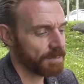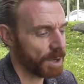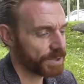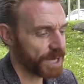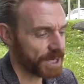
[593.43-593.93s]

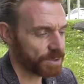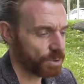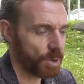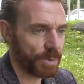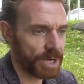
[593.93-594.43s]
multinational
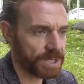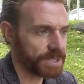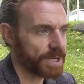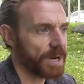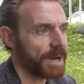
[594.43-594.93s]

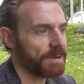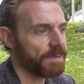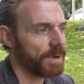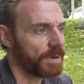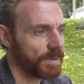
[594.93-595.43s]
corporations are kind of,